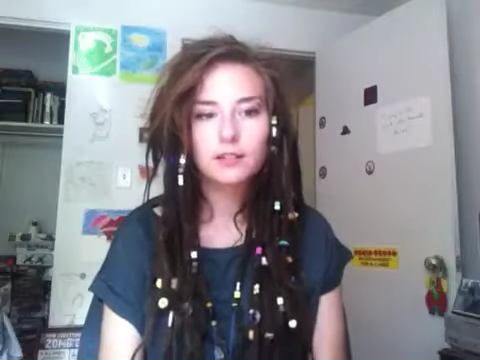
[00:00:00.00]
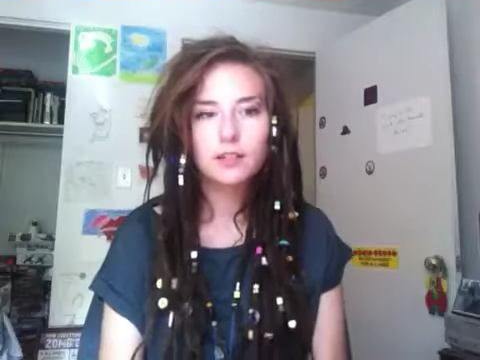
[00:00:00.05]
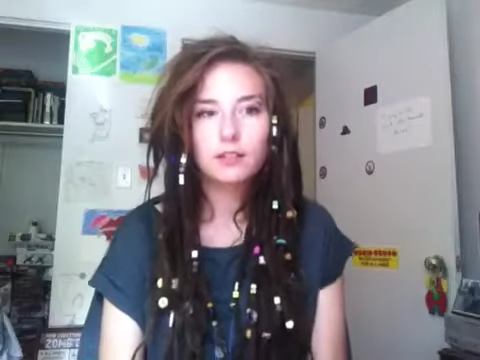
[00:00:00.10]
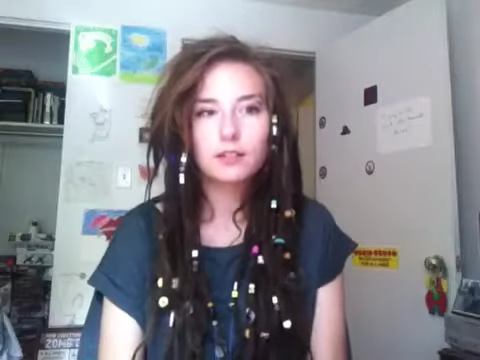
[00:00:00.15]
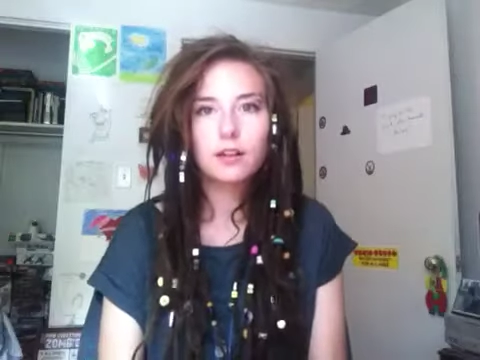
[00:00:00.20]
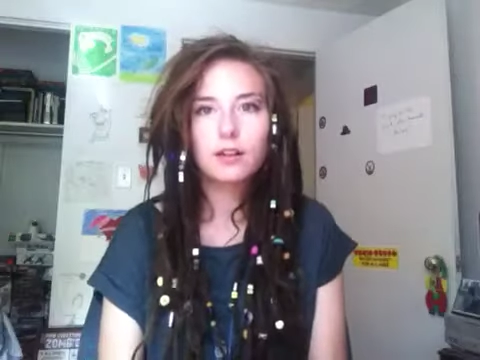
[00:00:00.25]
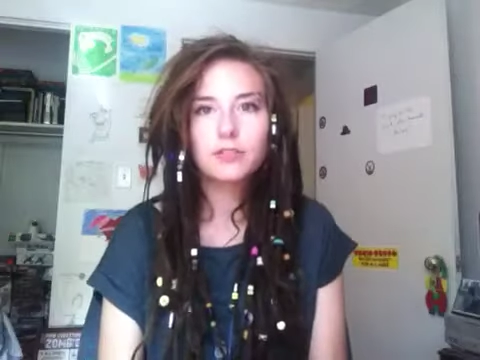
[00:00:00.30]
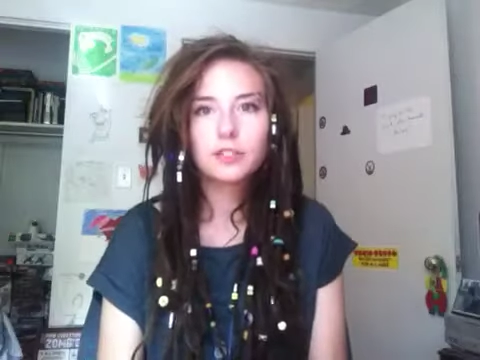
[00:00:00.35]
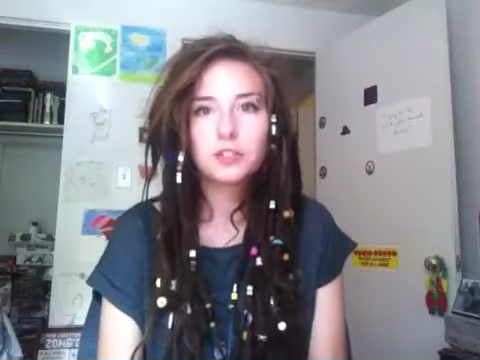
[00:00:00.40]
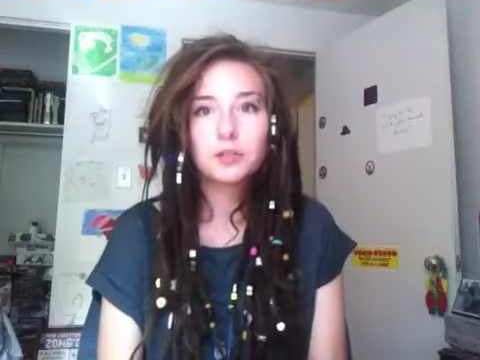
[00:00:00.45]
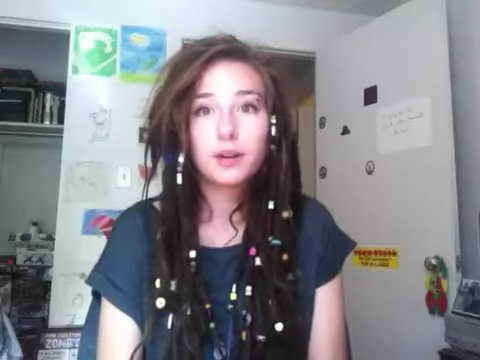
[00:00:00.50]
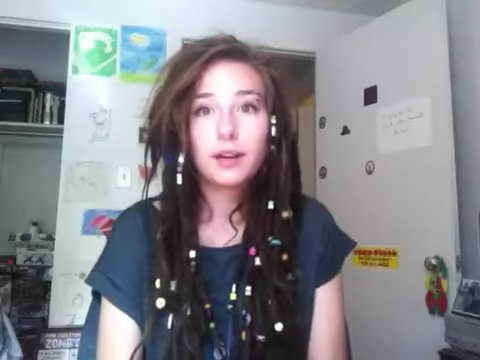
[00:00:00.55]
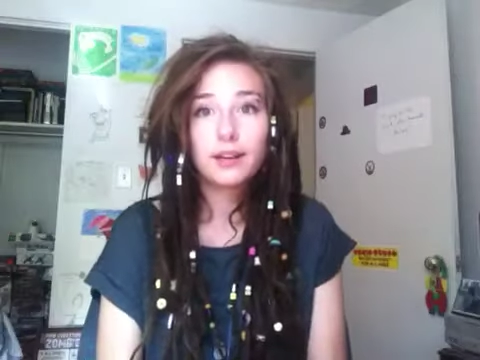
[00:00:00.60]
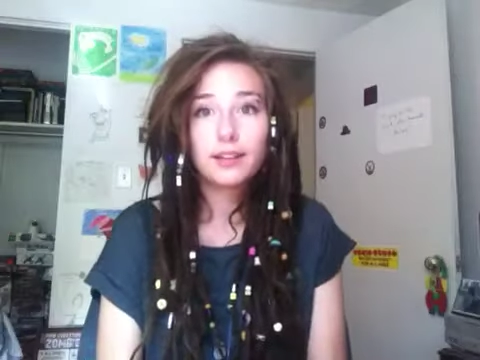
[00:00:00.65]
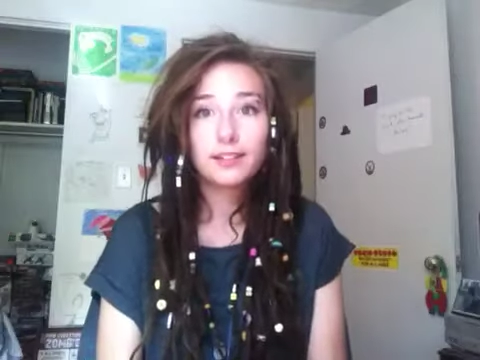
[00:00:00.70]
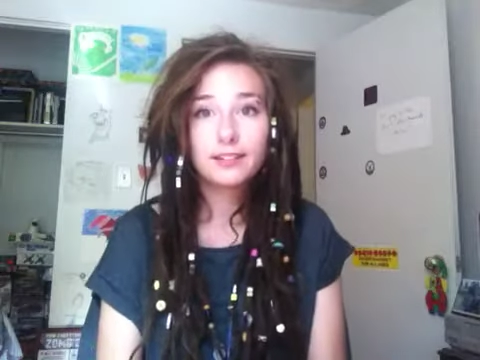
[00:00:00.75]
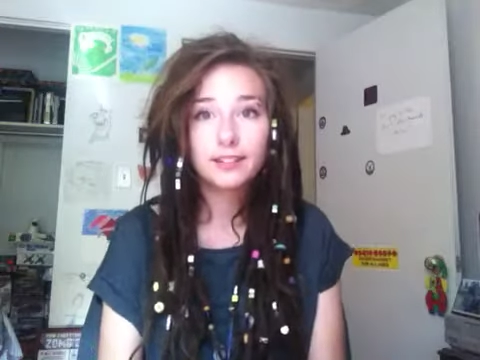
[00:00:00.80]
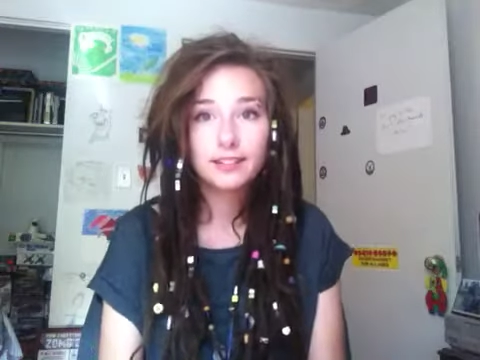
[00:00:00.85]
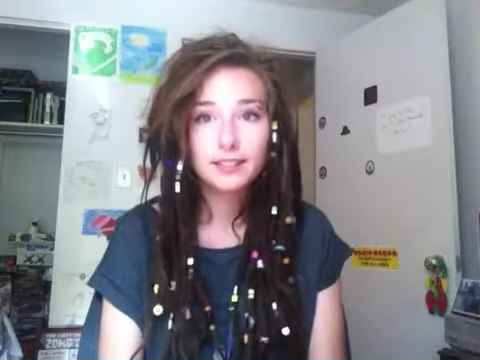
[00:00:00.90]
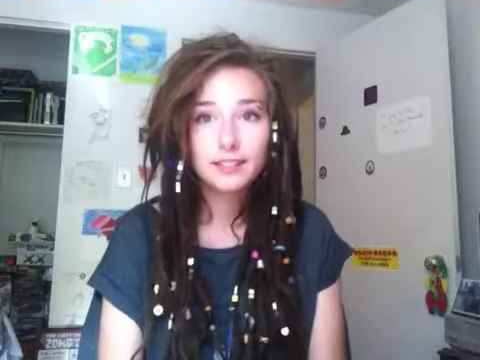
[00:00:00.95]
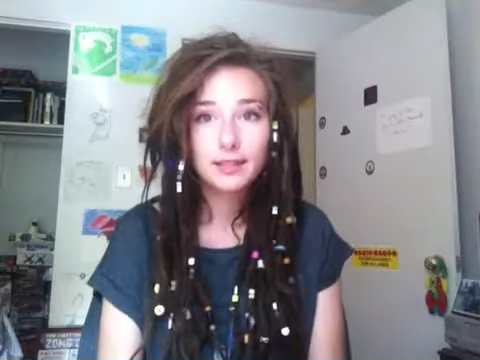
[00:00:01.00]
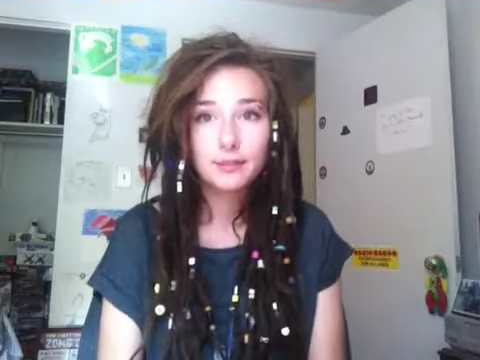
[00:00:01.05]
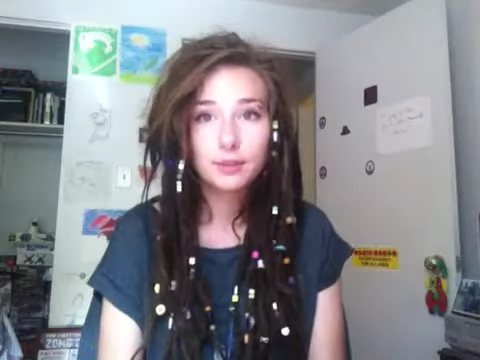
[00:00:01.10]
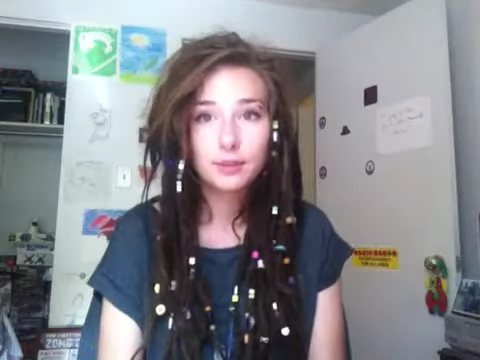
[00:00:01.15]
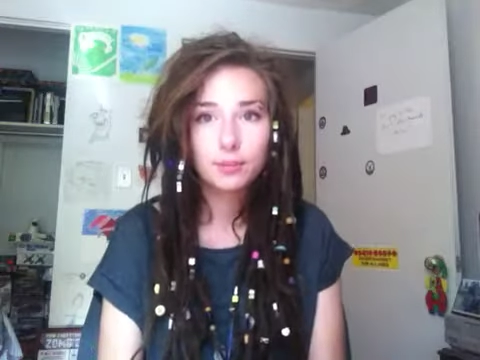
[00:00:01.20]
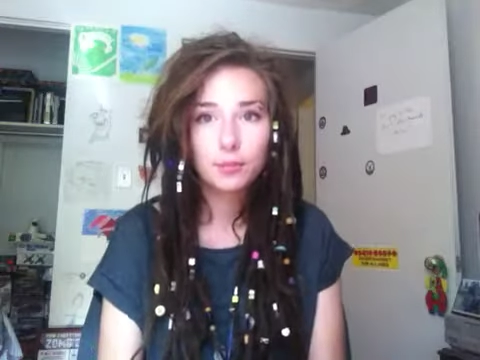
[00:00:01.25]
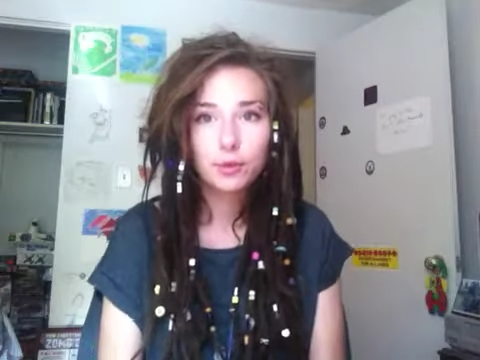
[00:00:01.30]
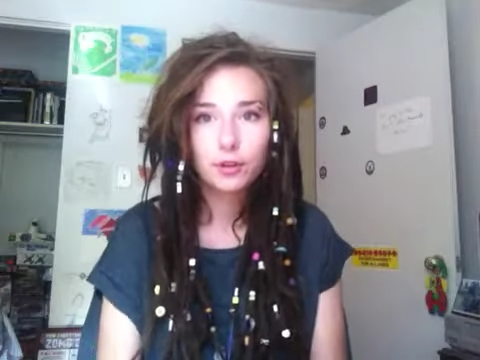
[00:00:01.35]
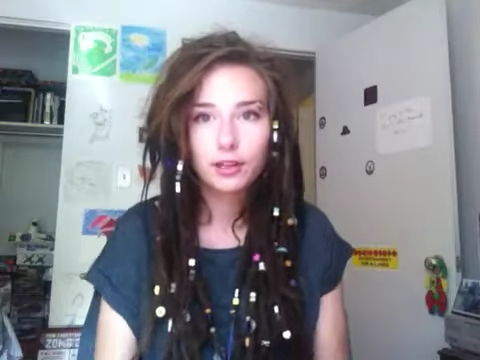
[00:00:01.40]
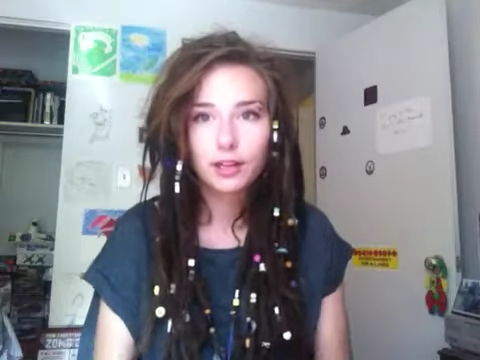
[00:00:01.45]
I don't have to do anything to them in
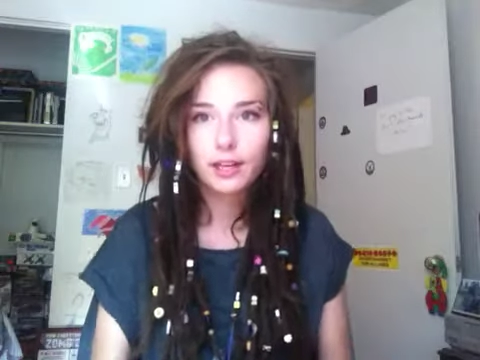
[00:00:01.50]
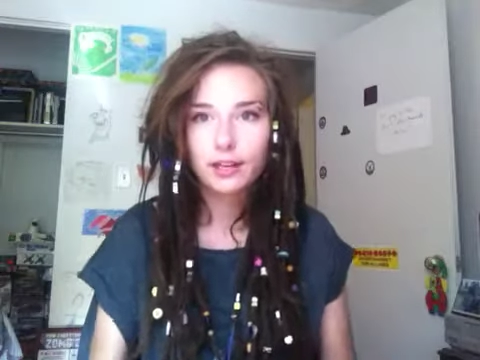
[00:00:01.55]
the morning.